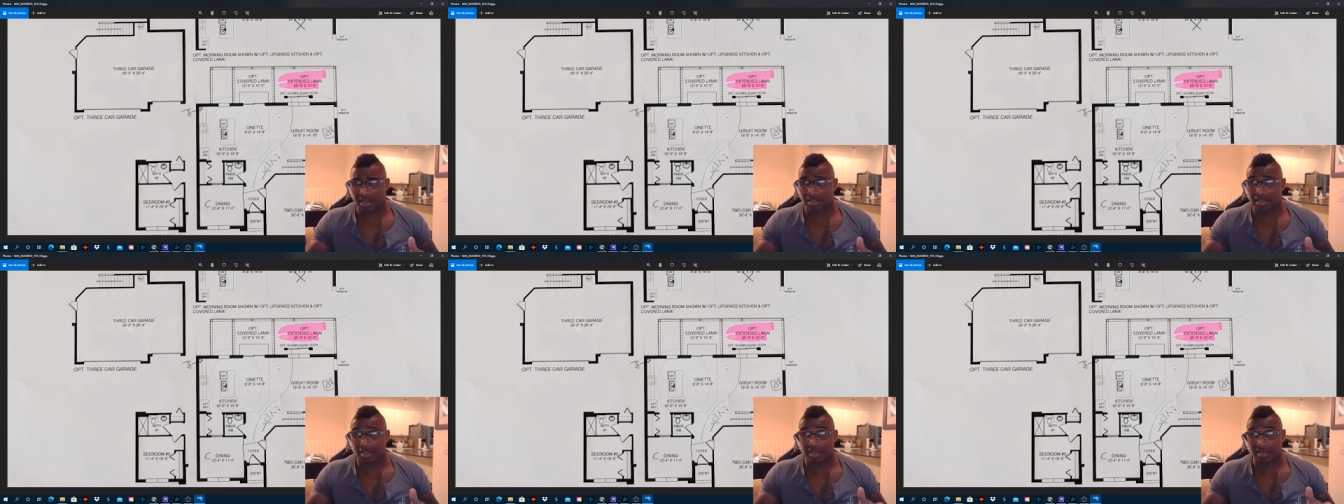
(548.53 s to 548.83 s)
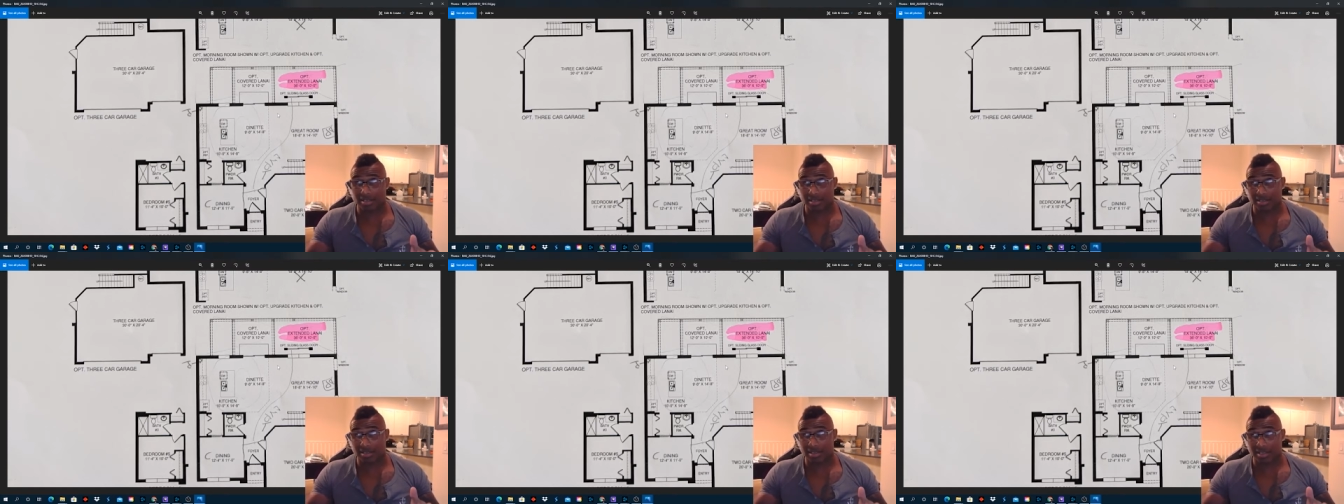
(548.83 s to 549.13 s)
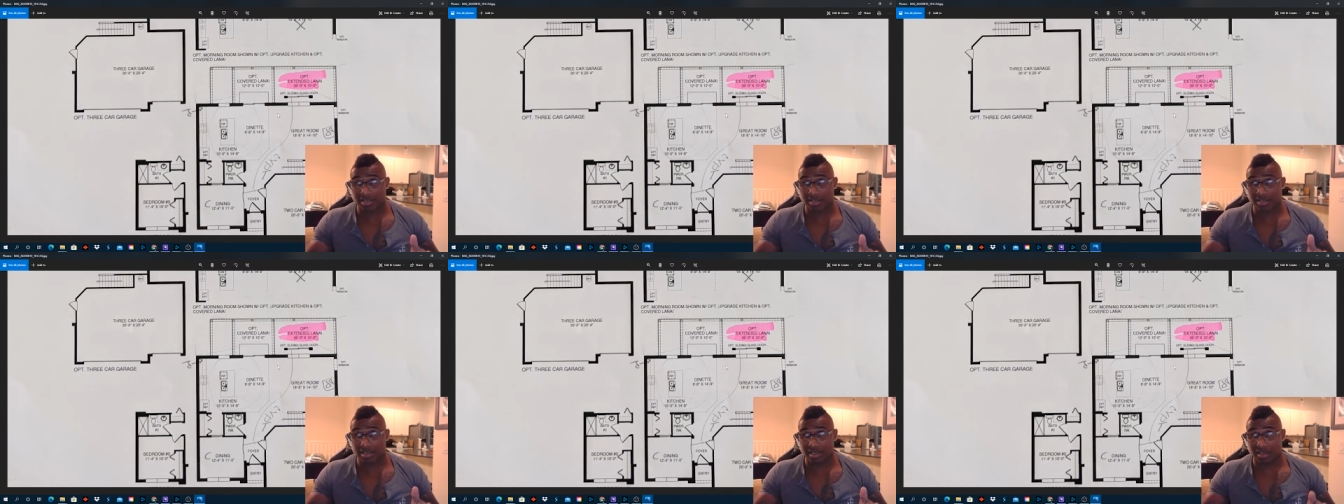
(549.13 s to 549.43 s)
think it's
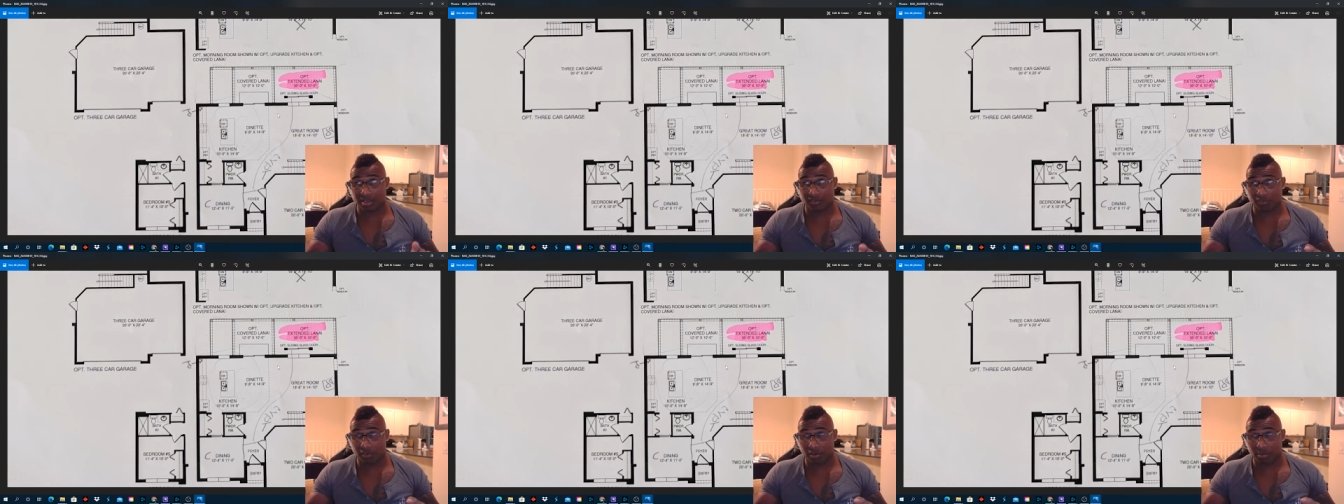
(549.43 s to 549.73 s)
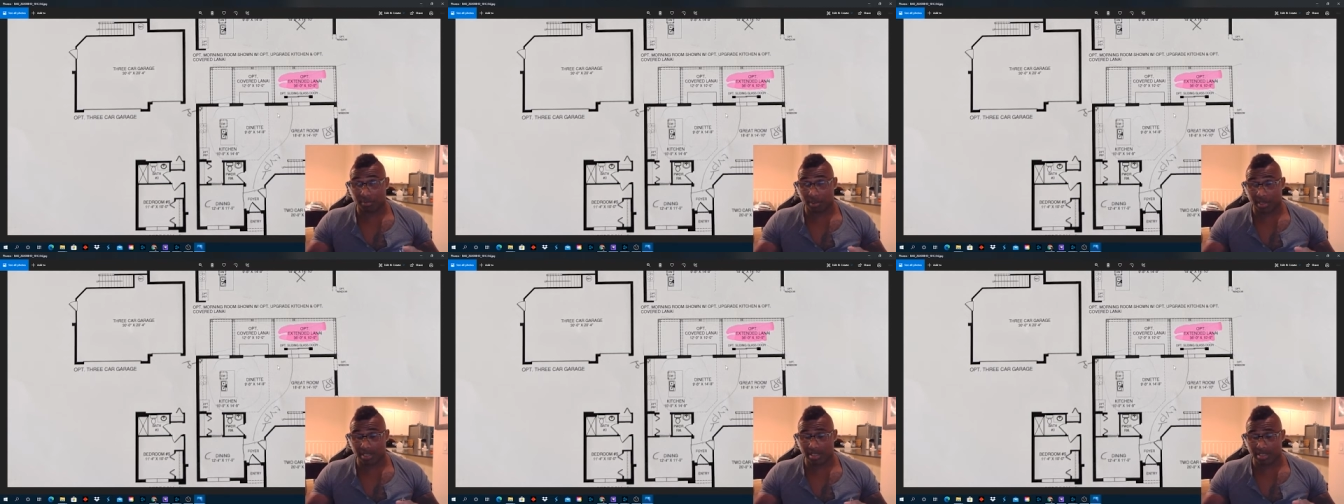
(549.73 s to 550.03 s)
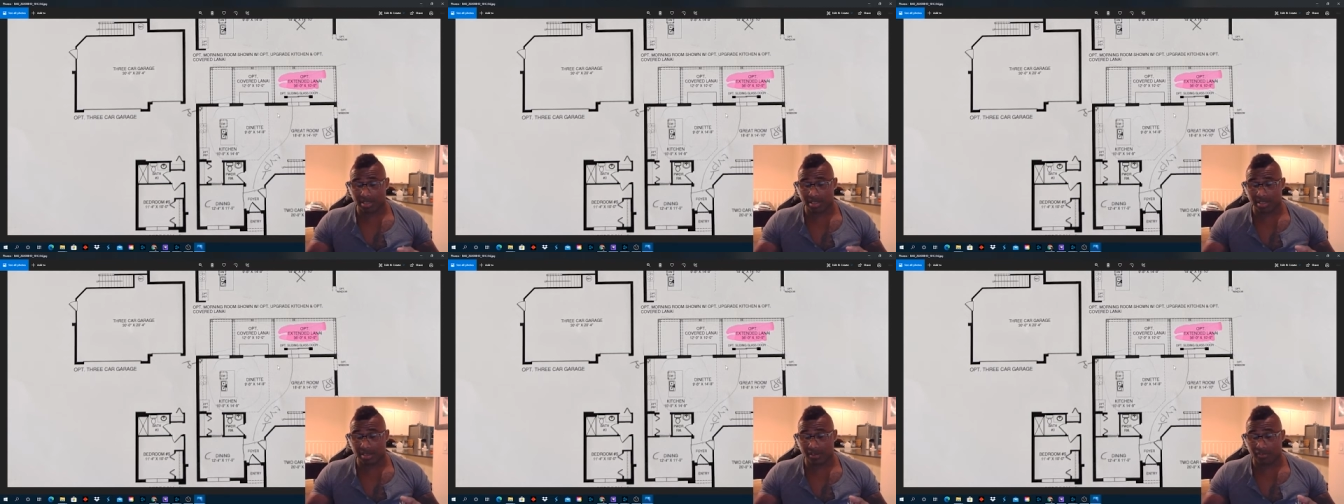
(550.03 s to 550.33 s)
60 foot by
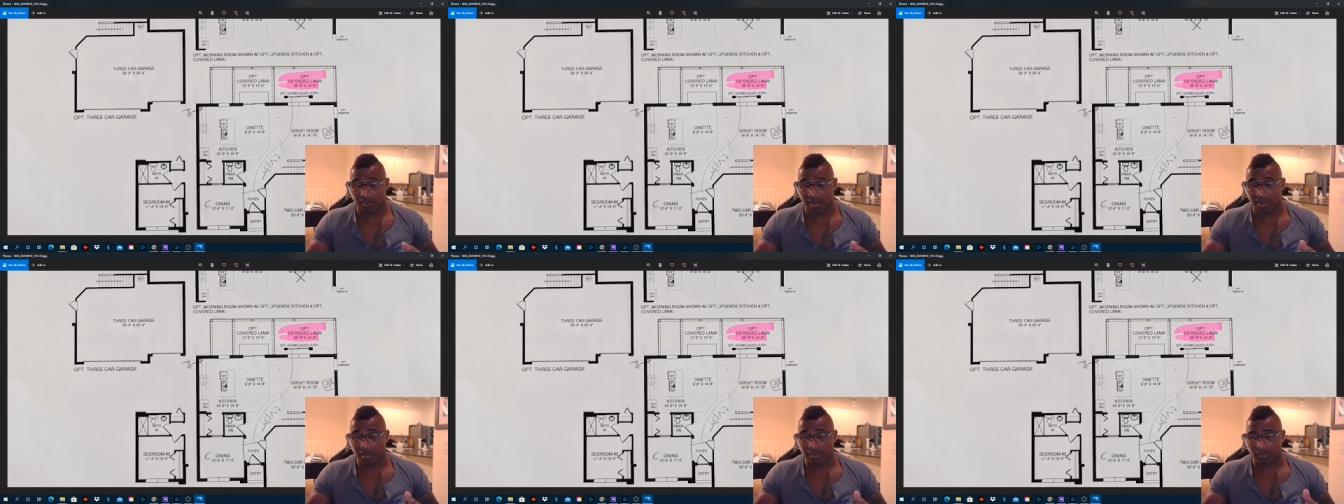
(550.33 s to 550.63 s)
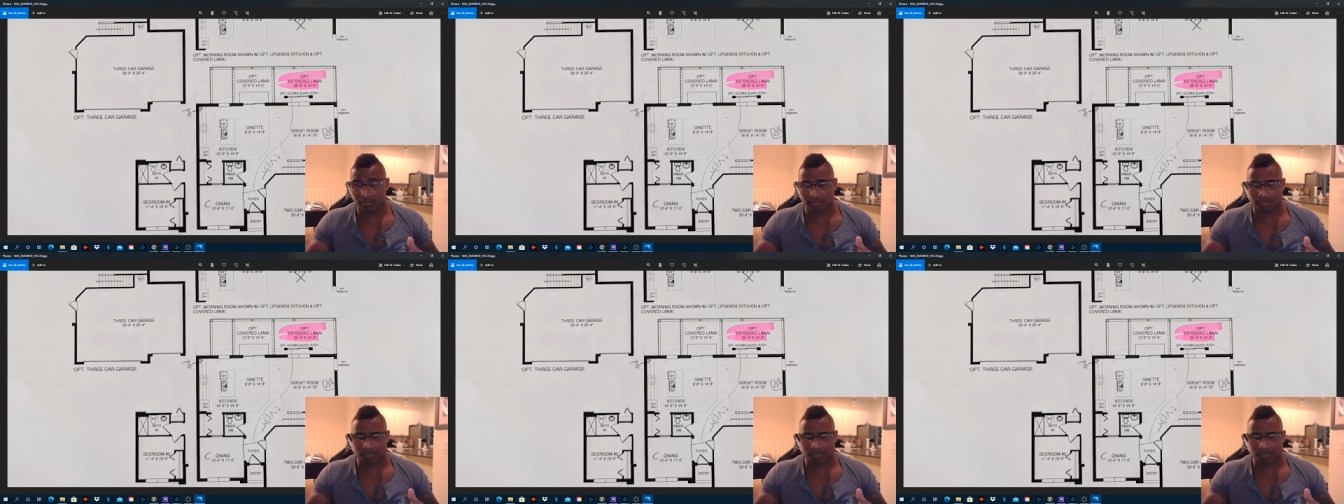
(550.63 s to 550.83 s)
60 feet,